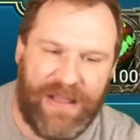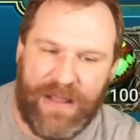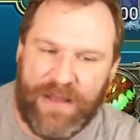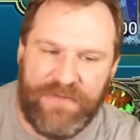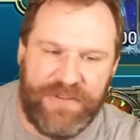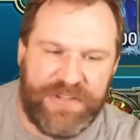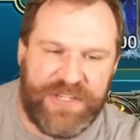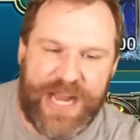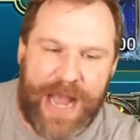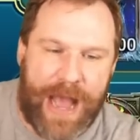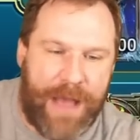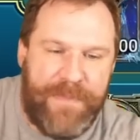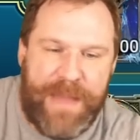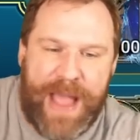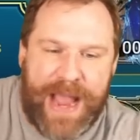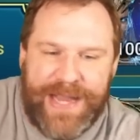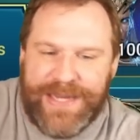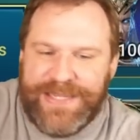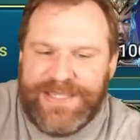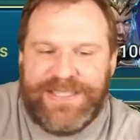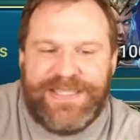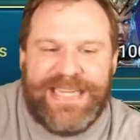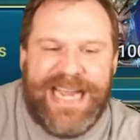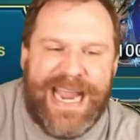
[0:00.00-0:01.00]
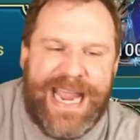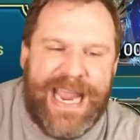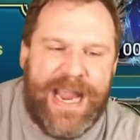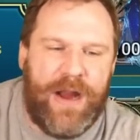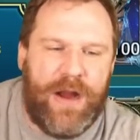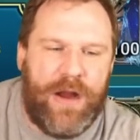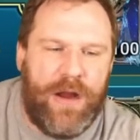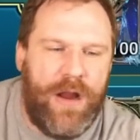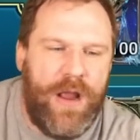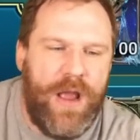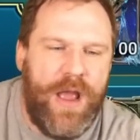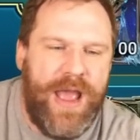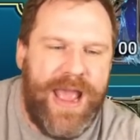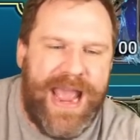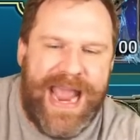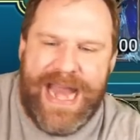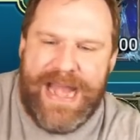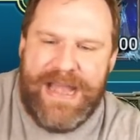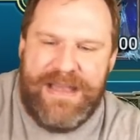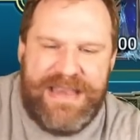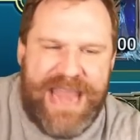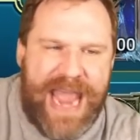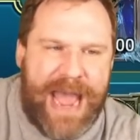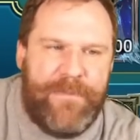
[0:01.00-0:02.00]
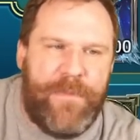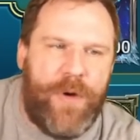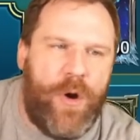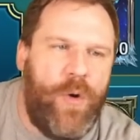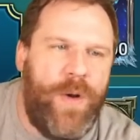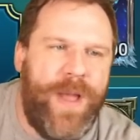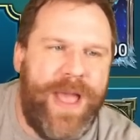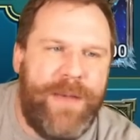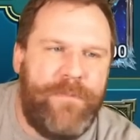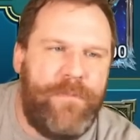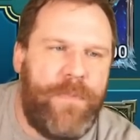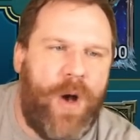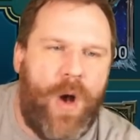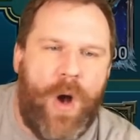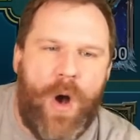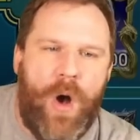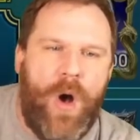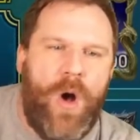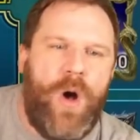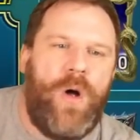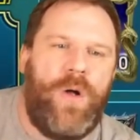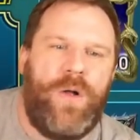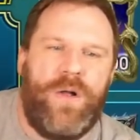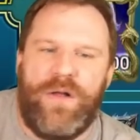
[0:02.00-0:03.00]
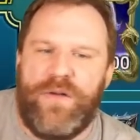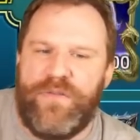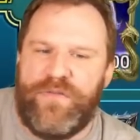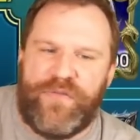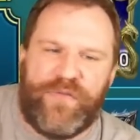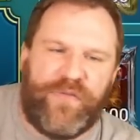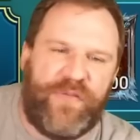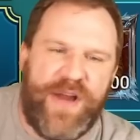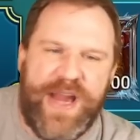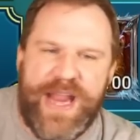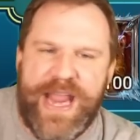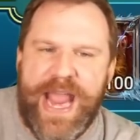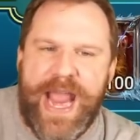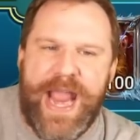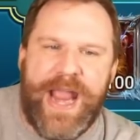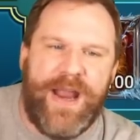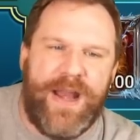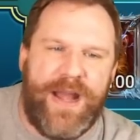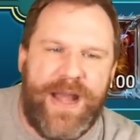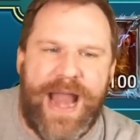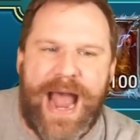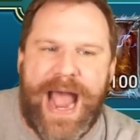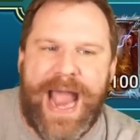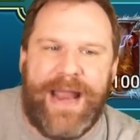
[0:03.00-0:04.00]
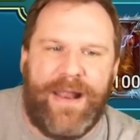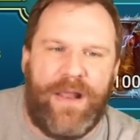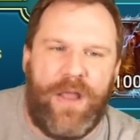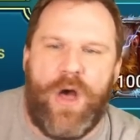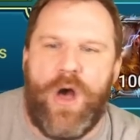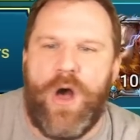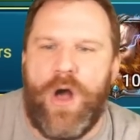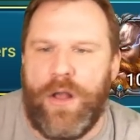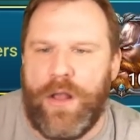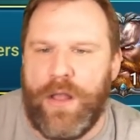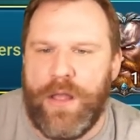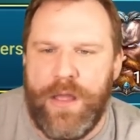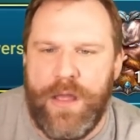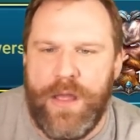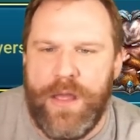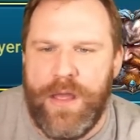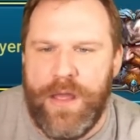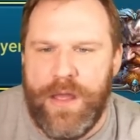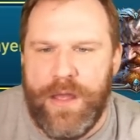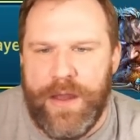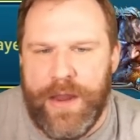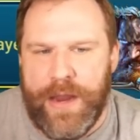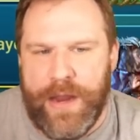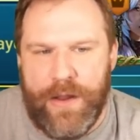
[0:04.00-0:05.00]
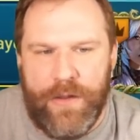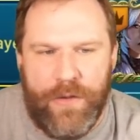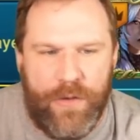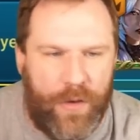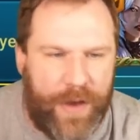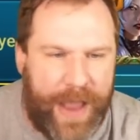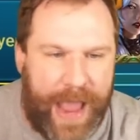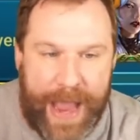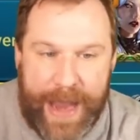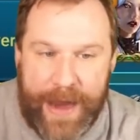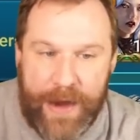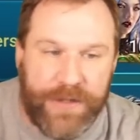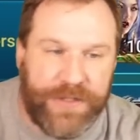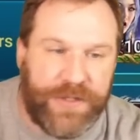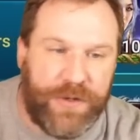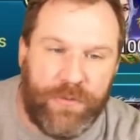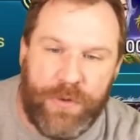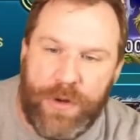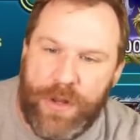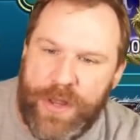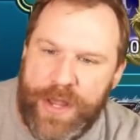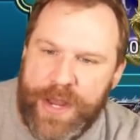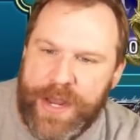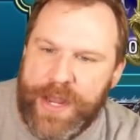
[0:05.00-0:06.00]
love this champ. I mean, I could sit here and demo him all freaking night long. Okay, here's a really